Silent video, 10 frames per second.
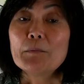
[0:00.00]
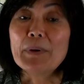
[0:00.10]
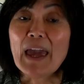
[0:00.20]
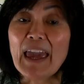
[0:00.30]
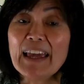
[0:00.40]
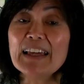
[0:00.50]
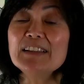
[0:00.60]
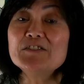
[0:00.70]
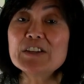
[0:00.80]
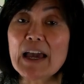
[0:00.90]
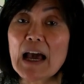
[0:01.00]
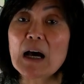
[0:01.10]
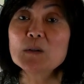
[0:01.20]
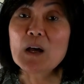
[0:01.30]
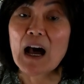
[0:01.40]
Paying
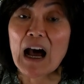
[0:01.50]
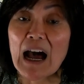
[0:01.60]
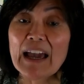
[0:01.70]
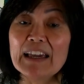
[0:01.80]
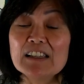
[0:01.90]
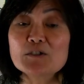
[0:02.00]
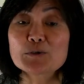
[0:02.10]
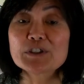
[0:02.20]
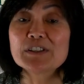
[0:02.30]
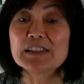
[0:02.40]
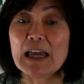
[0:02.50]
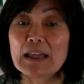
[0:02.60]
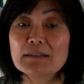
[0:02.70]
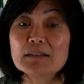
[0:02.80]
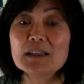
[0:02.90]
down high interest
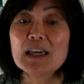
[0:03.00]
debt